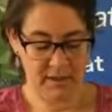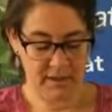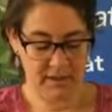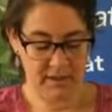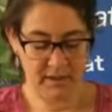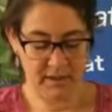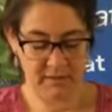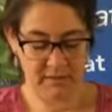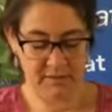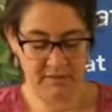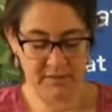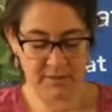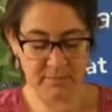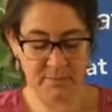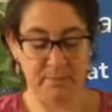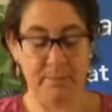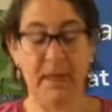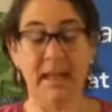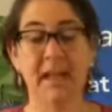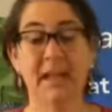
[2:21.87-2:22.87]
is
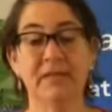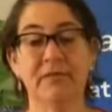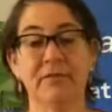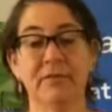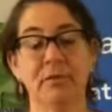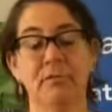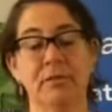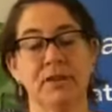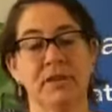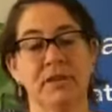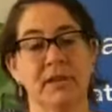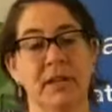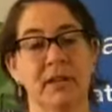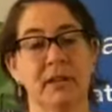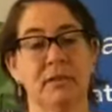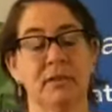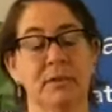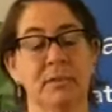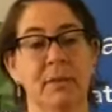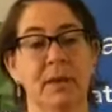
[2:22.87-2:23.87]
made from
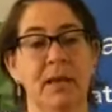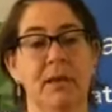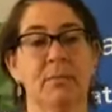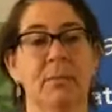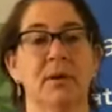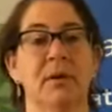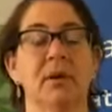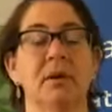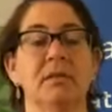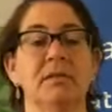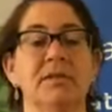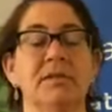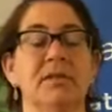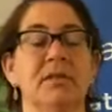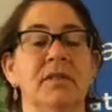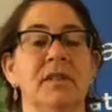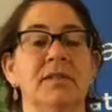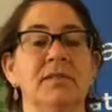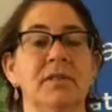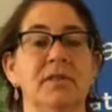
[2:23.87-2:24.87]
recycled paper, so
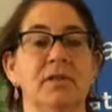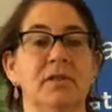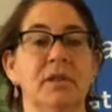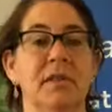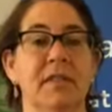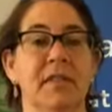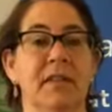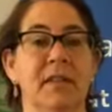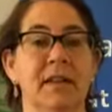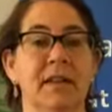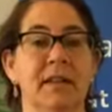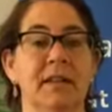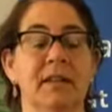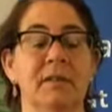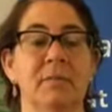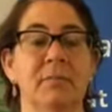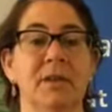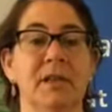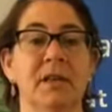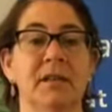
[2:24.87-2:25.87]
that's a good thing
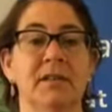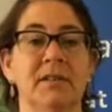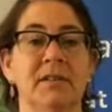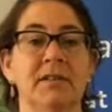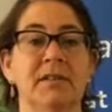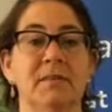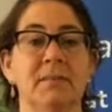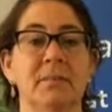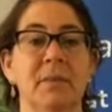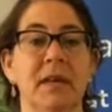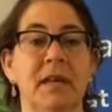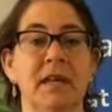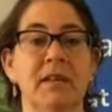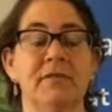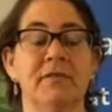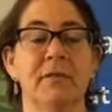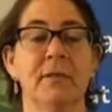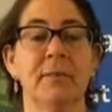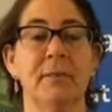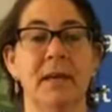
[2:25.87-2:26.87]
because it's made
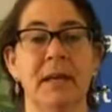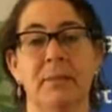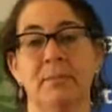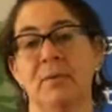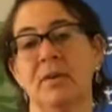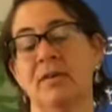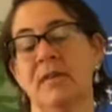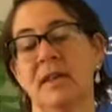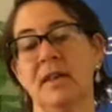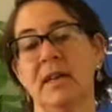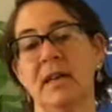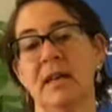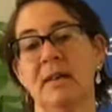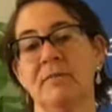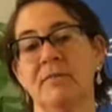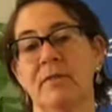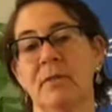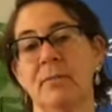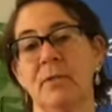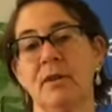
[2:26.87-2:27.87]
from paper that came
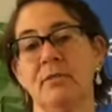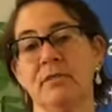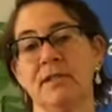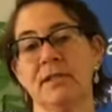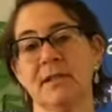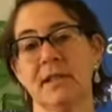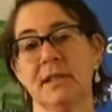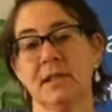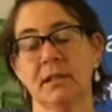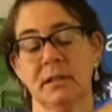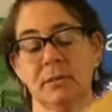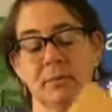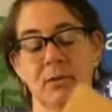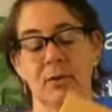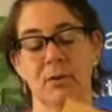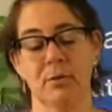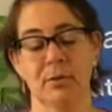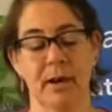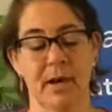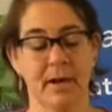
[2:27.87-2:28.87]
from our recycling
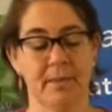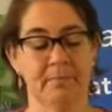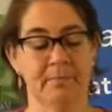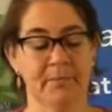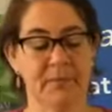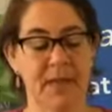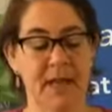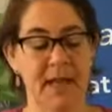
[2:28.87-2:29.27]
program.